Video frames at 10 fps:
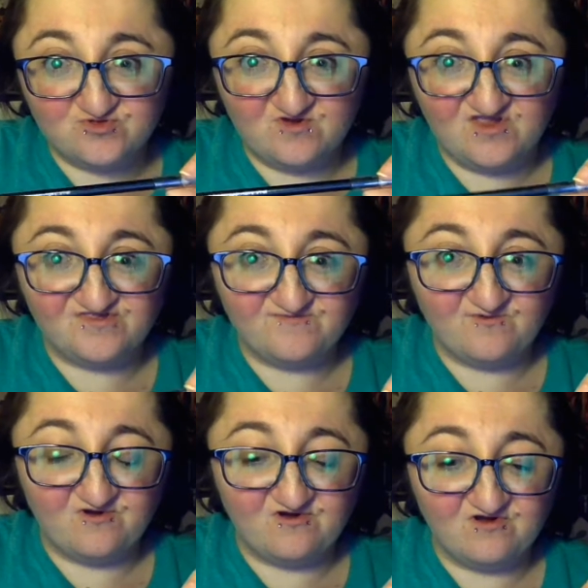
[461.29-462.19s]

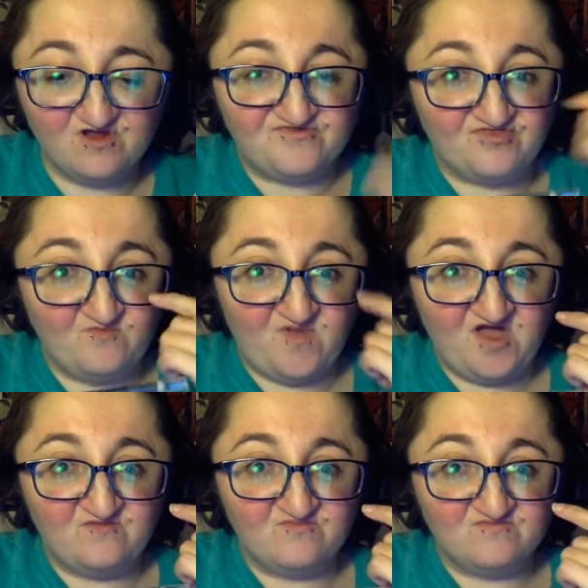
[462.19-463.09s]
transfer to the
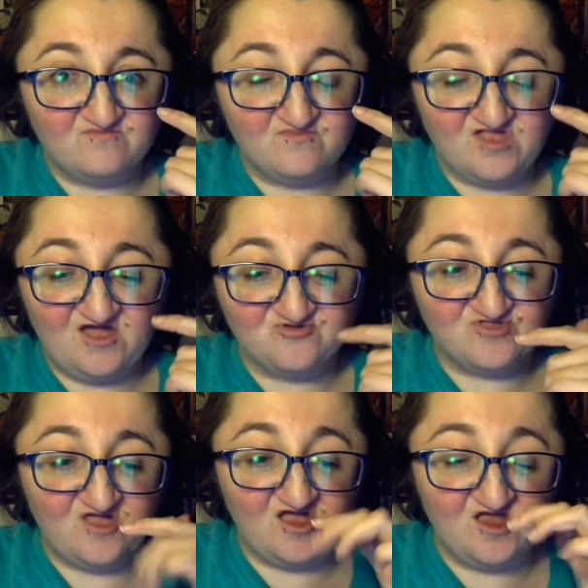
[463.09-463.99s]
bottom
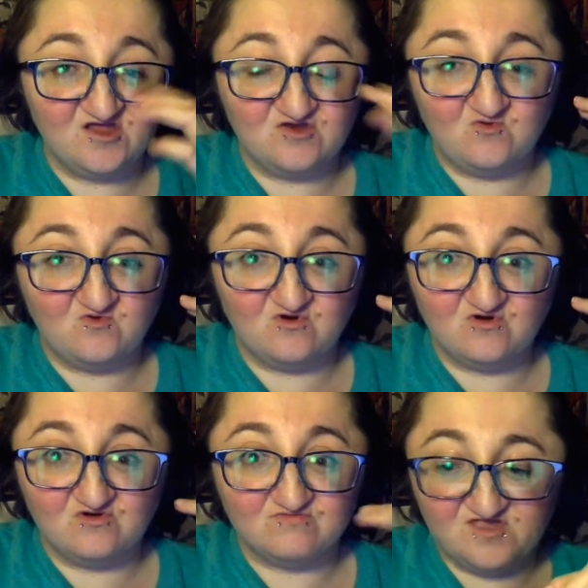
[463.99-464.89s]
lash line or